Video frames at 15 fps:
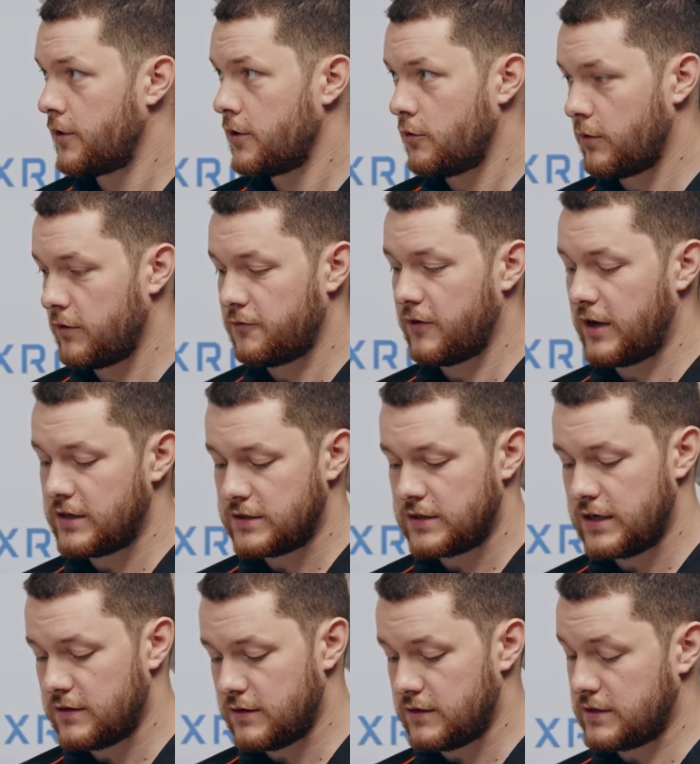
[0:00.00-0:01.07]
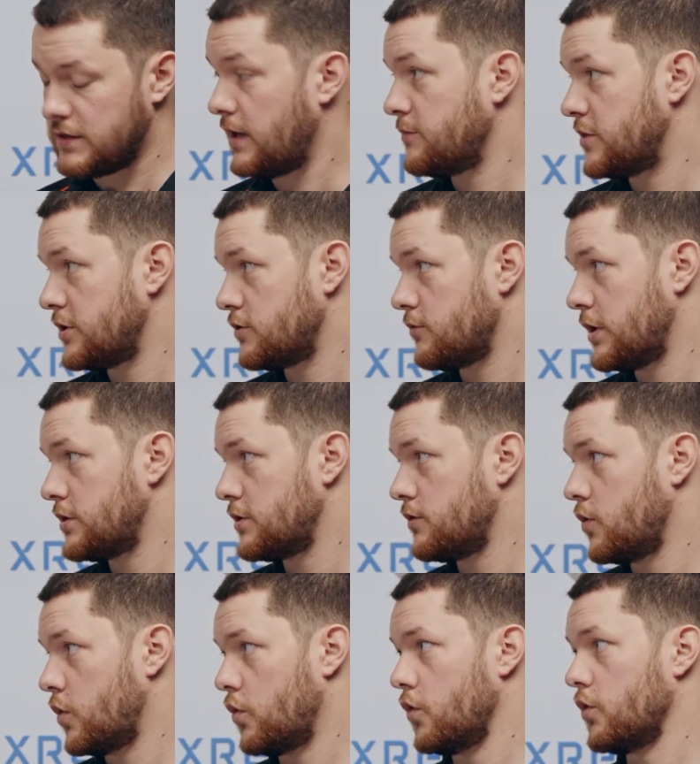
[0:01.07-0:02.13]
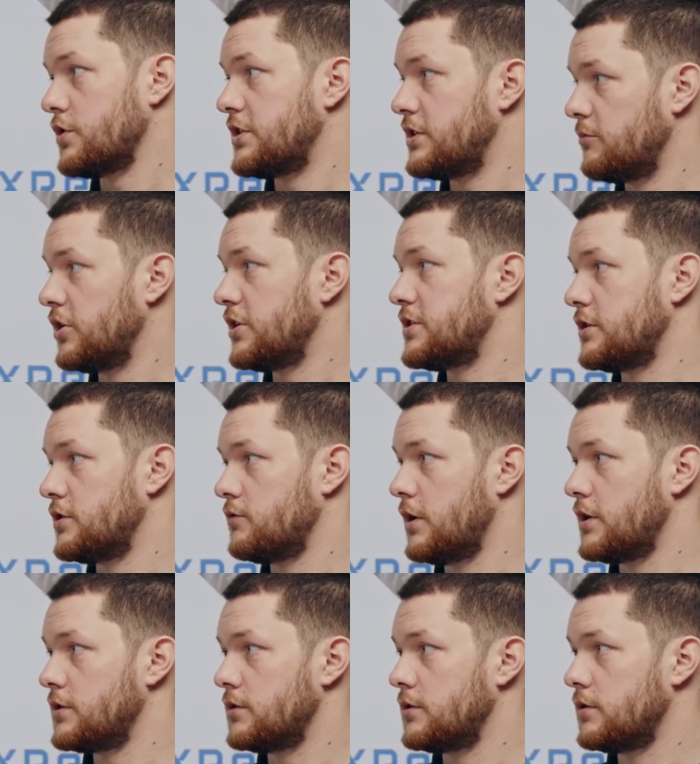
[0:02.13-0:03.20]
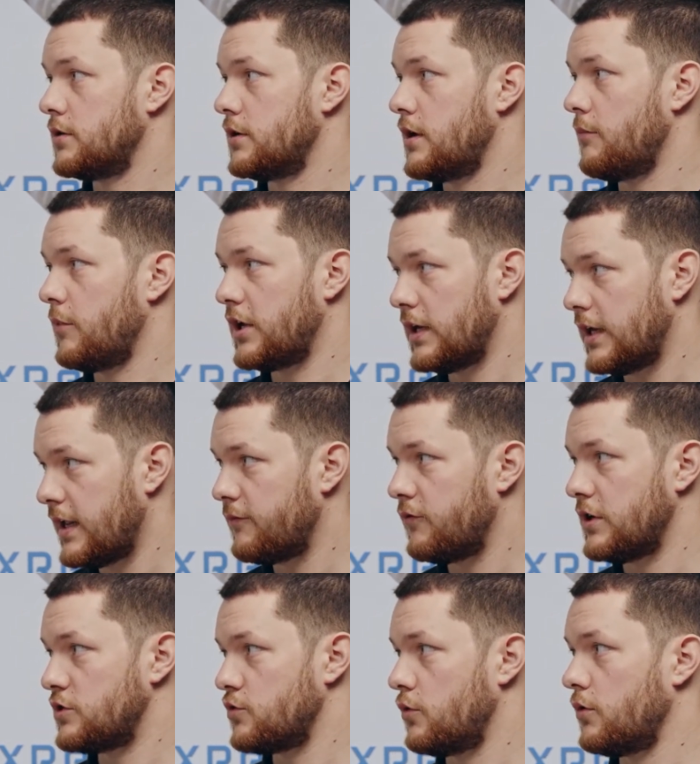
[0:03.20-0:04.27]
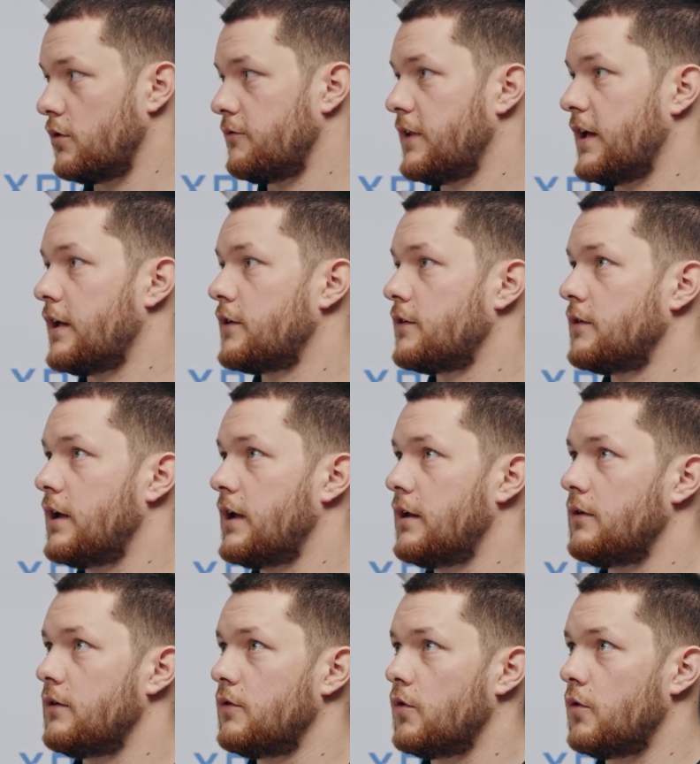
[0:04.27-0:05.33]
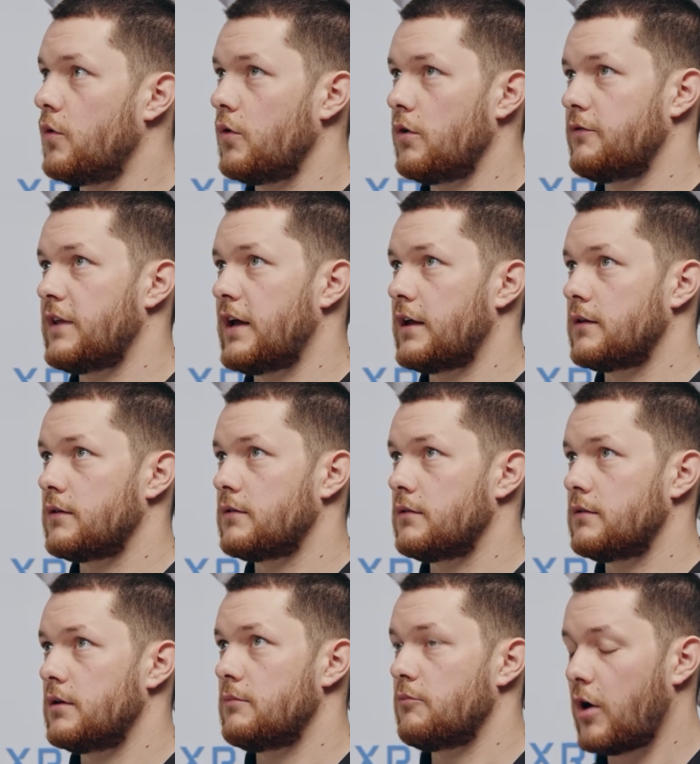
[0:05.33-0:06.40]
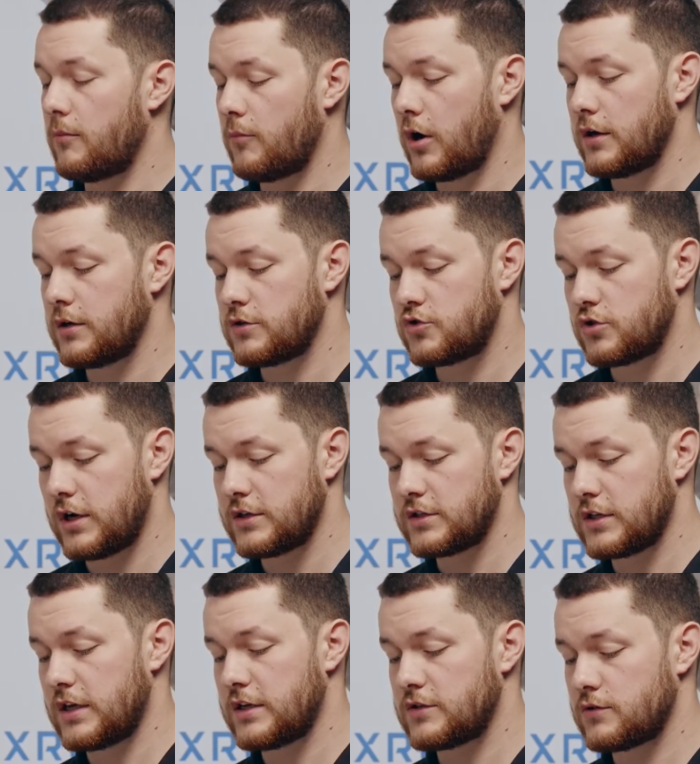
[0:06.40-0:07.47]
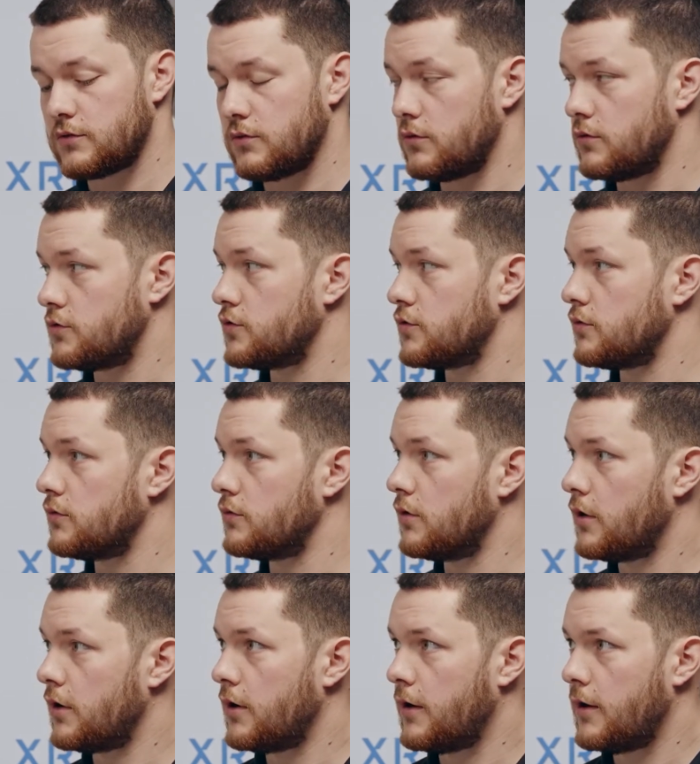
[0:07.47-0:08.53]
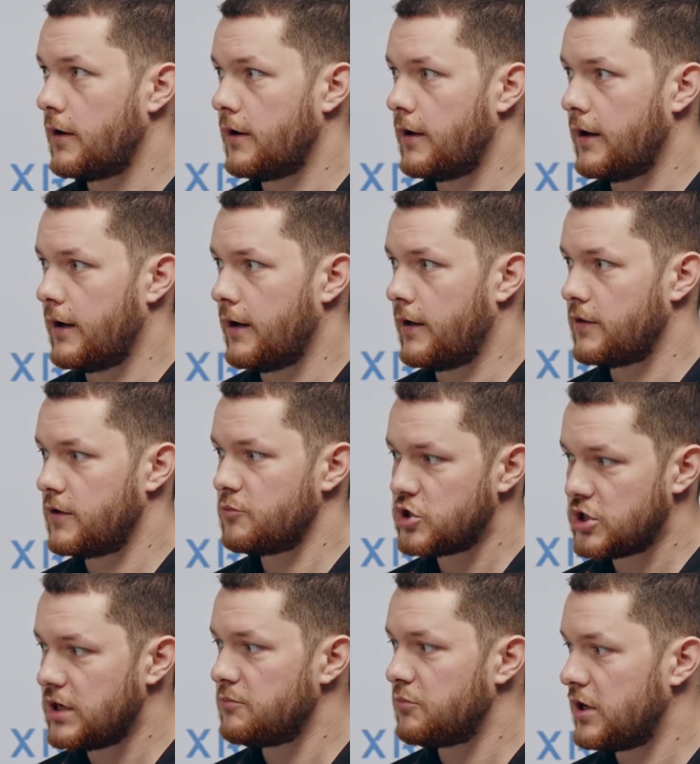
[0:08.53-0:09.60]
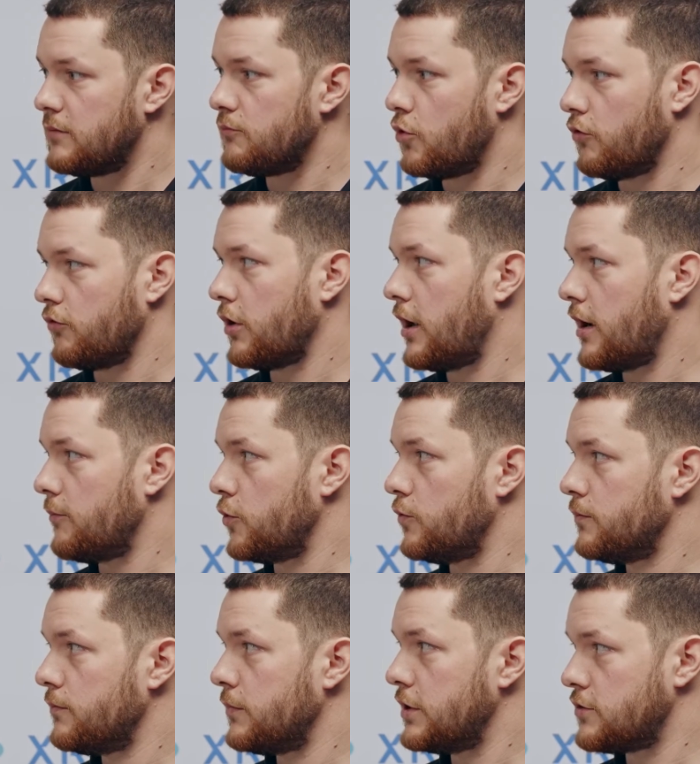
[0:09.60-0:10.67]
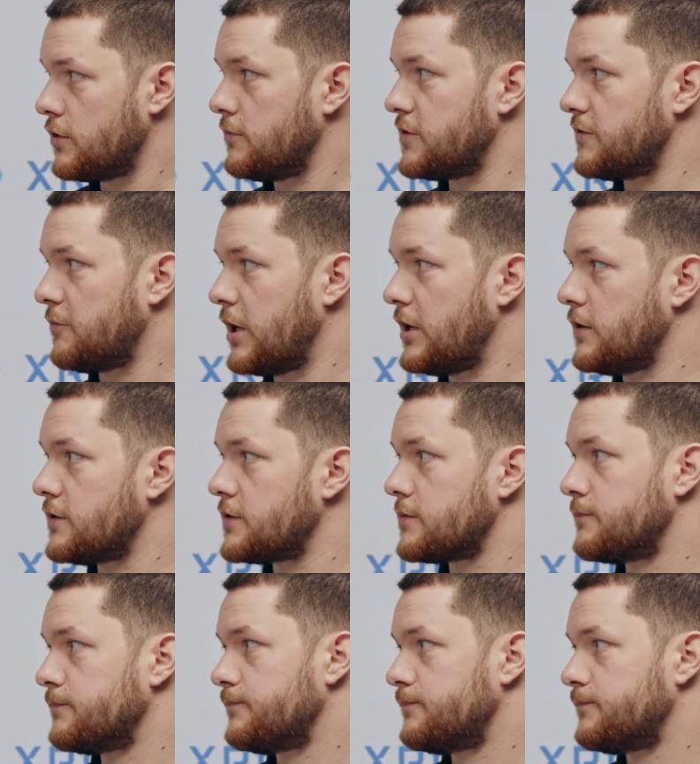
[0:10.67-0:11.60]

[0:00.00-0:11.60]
we've faced either the same situation or a similar situation, and we can leverage all of that. And all of that, in my mind, translates through to the machine being more reliable in terms of maintenance.